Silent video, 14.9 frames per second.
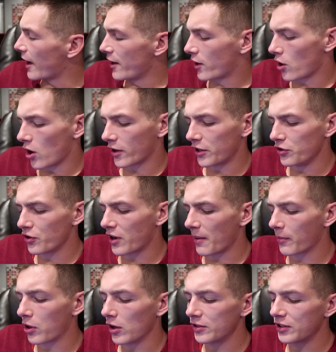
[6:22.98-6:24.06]
Hey Nicole, can you
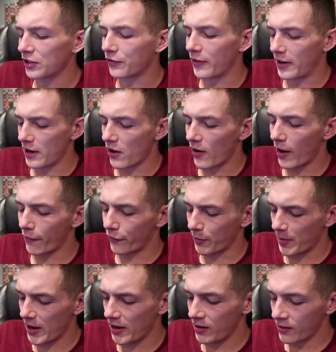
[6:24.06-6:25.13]
come close this video out for
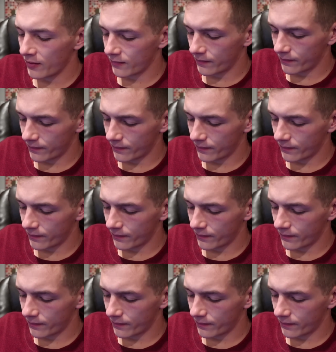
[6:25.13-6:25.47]
me?